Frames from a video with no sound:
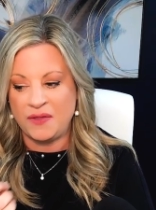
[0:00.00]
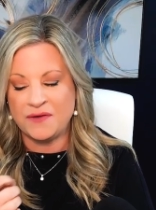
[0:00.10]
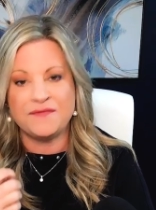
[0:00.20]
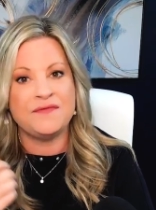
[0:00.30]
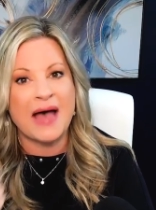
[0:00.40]

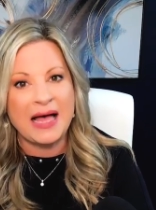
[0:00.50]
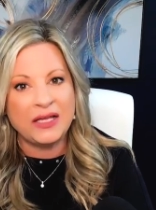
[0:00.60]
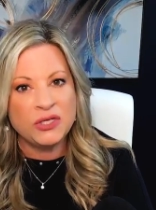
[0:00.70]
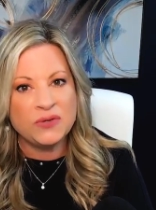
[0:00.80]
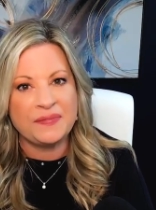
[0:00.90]
the
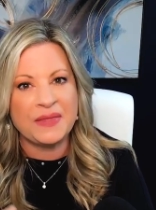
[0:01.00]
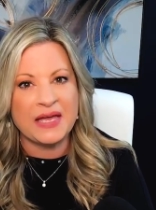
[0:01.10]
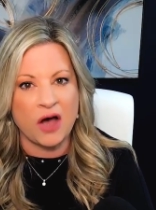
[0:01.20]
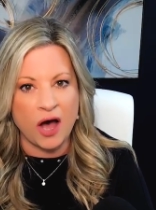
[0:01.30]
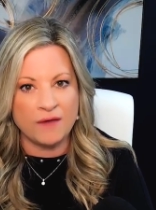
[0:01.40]
value that
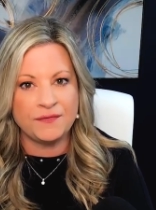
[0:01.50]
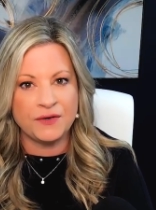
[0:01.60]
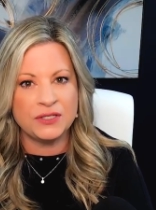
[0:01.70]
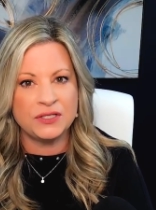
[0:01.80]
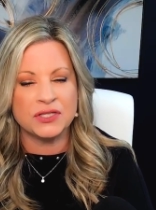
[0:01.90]
they
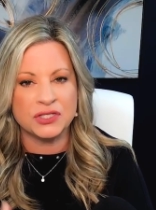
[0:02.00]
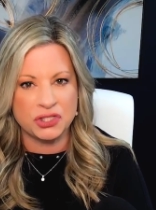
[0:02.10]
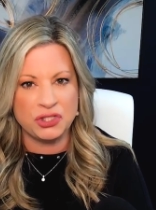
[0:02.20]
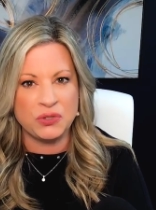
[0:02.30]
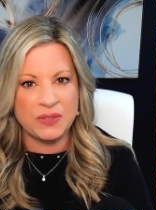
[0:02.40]
offered the
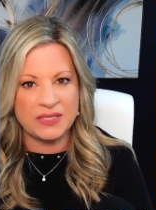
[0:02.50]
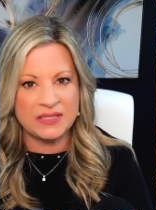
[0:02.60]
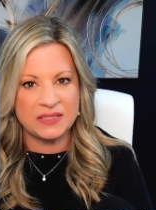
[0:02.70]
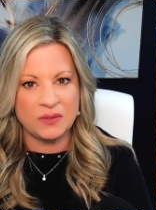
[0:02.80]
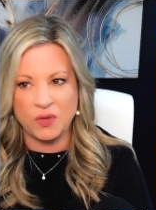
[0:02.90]

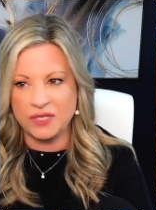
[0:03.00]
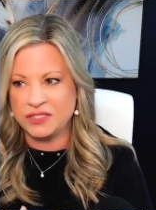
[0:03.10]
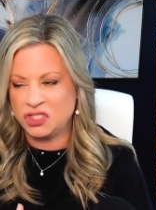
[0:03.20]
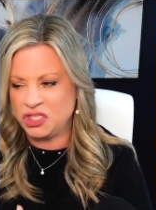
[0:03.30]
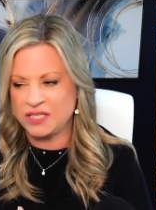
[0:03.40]
students
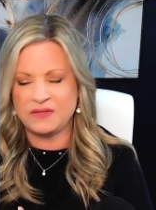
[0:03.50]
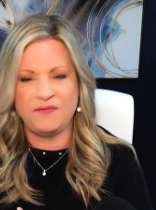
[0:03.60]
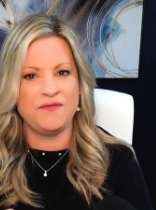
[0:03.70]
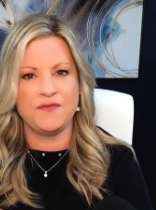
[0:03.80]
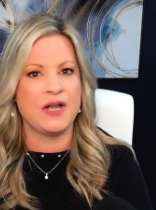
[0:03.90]
was just
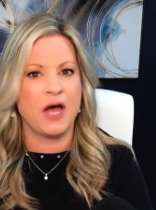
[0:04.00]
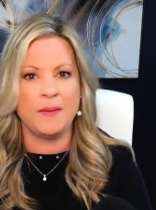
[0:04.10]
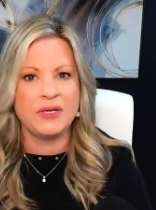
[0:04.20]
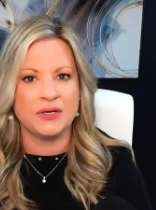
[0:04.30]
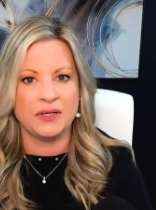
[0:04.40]

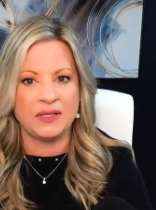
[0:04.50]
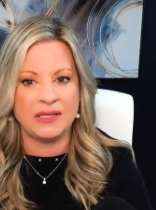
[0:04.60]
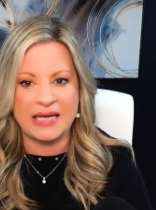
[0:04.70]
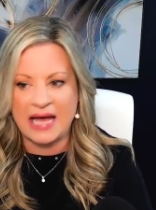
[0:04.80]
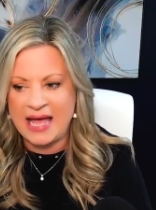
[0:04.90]
phenomenal.
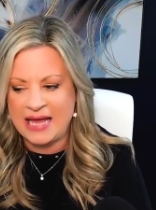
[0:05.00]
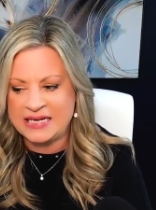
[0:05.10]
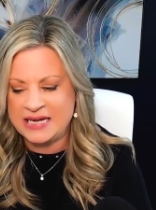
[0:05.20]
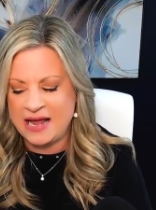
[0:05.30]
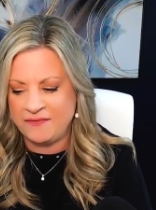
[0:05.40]
Like I
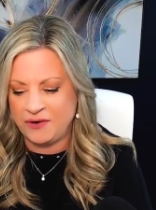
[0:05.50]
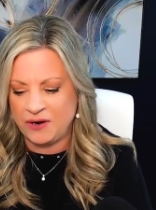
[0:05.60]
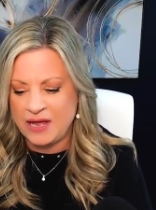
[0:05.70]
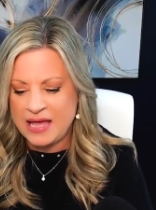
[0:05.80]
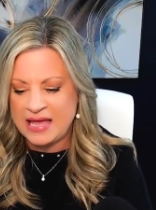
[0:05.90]
had
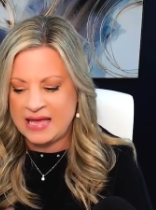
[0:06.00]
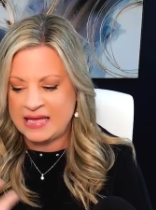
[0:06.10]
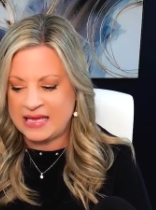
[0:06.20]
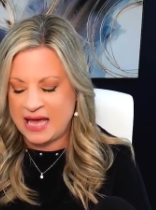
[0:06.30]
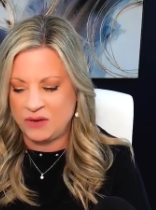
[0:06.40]
never
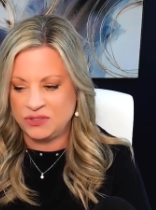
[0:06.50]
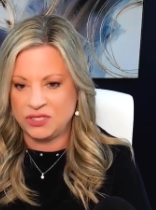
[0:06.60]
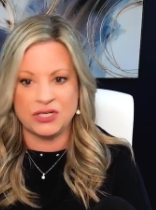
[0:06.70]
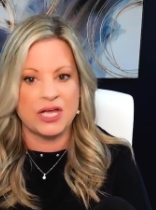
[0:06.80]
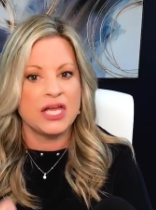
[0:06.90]

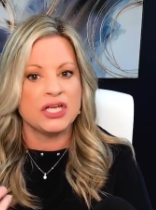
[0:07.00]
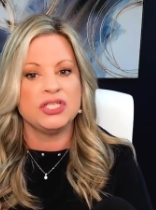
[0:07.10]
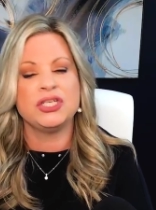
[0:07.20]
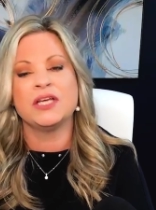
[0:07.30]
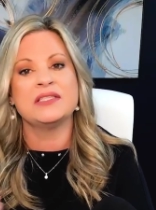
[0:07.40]
encountered
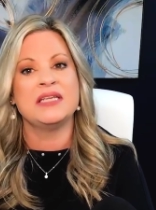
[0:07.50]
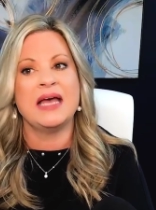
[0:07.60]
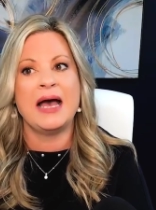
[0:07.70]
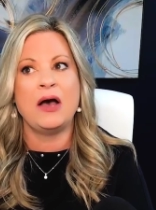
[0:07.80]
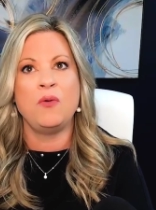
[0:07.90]
just
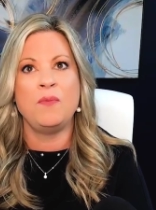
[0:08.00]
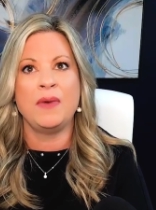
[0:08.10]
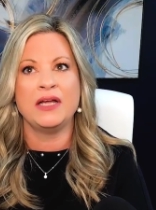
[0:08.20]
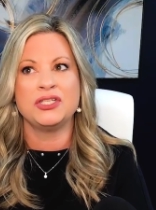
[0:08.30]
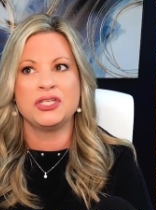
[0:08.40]
how
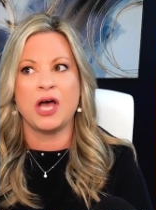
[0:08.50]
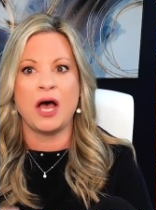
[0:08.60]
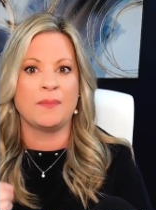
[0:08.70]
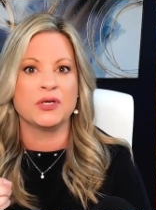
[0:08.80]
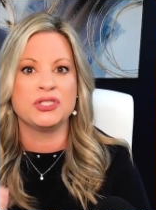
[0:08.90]
much
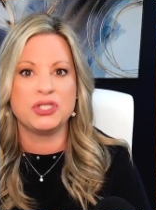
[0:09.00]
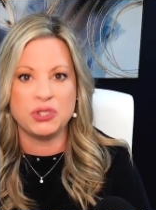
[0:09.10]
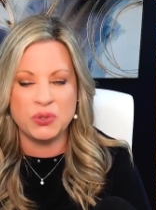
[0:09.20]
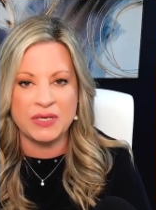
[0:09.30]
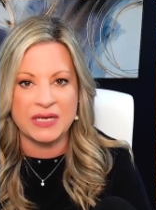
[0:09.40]

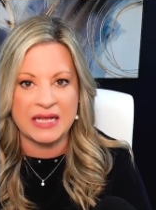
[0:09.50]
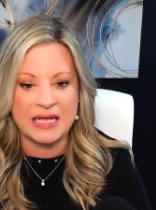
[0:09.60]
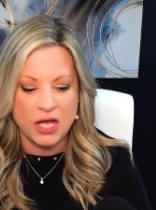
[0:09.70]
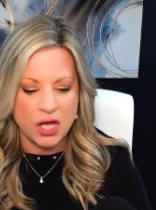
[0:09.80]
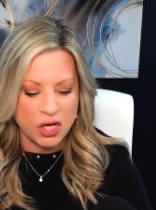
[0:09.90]

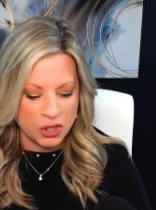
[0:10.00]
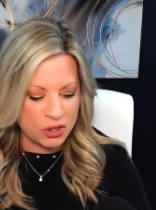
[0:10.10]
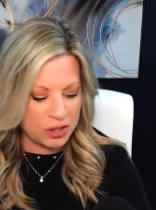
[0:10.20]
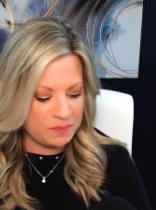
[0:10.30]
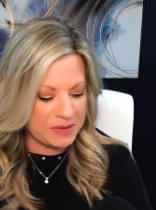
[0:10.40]
opportunity
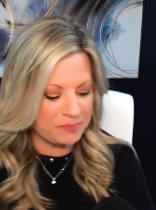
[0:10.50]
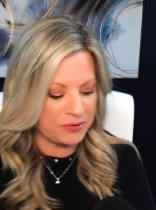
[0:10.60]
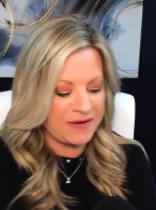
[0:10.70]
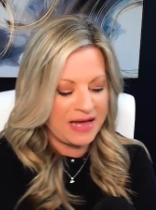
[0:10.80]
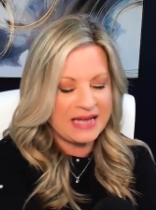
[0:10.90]
could be
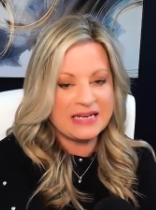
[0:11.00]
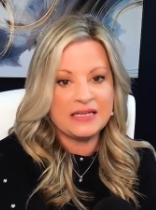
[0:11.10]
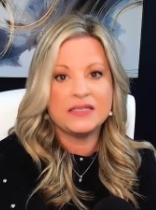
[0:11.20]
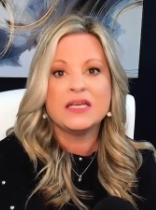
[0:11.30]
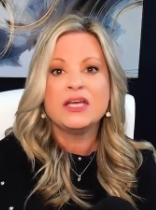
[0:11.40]

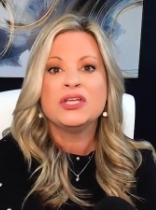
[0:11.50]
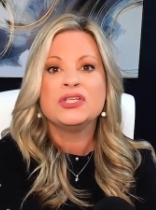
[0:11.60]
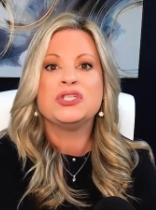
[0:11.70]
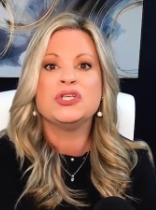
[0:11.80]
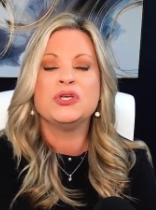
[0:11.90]
provided
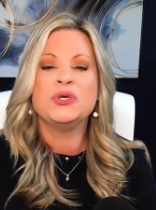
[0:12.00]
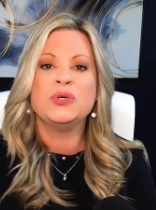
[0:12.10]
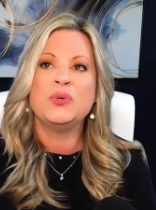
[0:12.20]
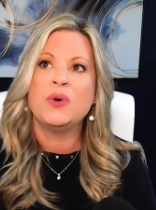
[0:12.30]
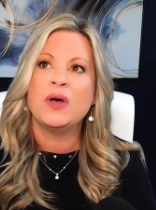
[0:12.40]

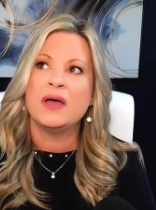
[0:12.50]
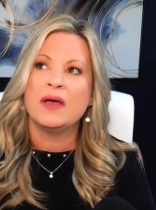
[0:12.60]
to